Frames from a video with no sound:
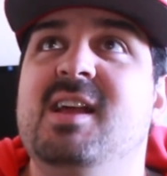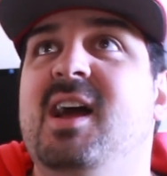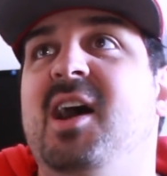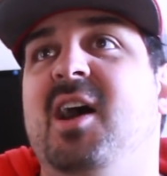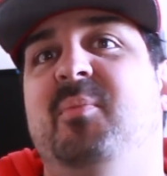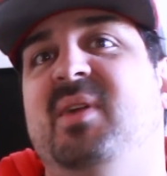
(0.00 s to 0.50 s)

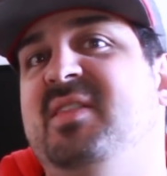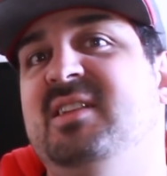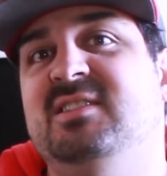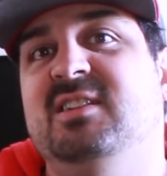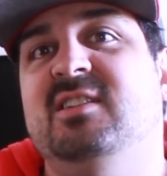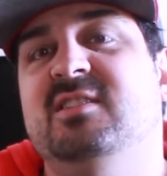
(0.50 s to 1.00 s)
But I
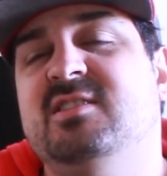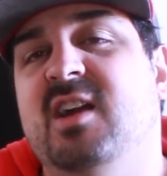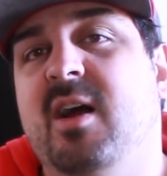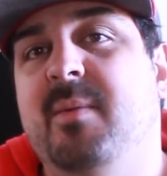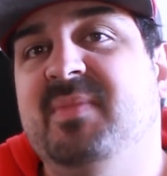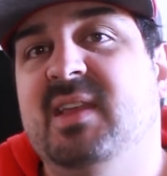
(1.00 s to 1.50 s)
think she did a good
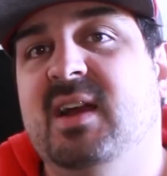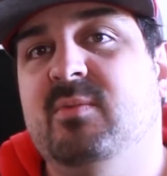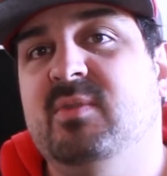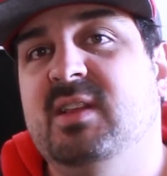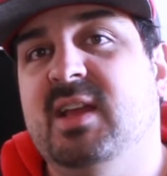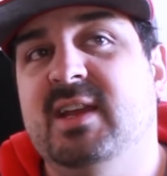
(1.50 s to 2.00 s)
job. I
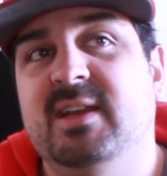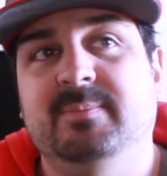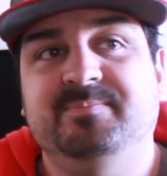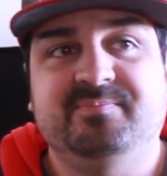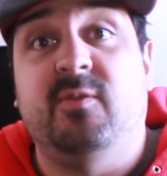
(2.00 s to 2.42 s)
really like it.